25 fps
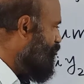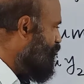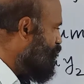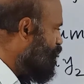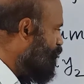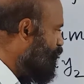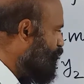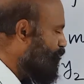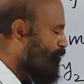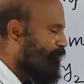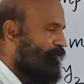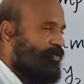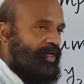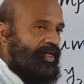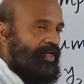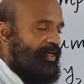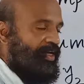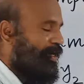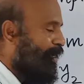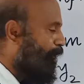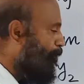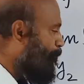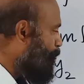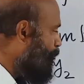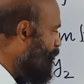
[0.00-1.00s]
So you
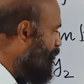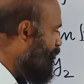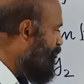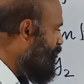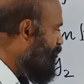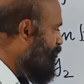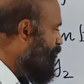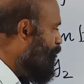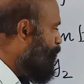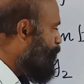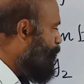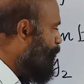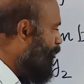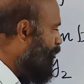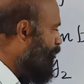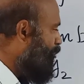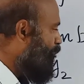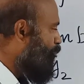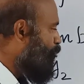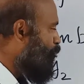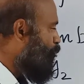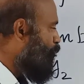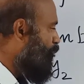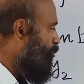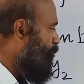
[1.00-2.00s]
can apply
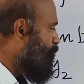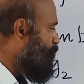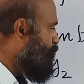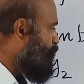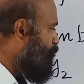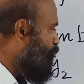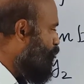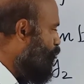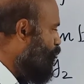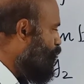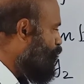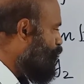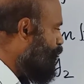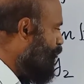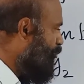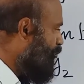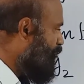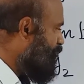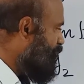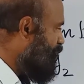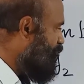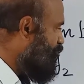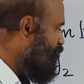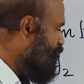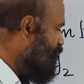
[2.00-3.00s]
parallelogram law of
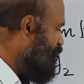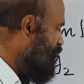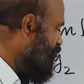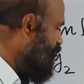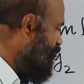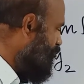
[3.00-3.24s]
vectors.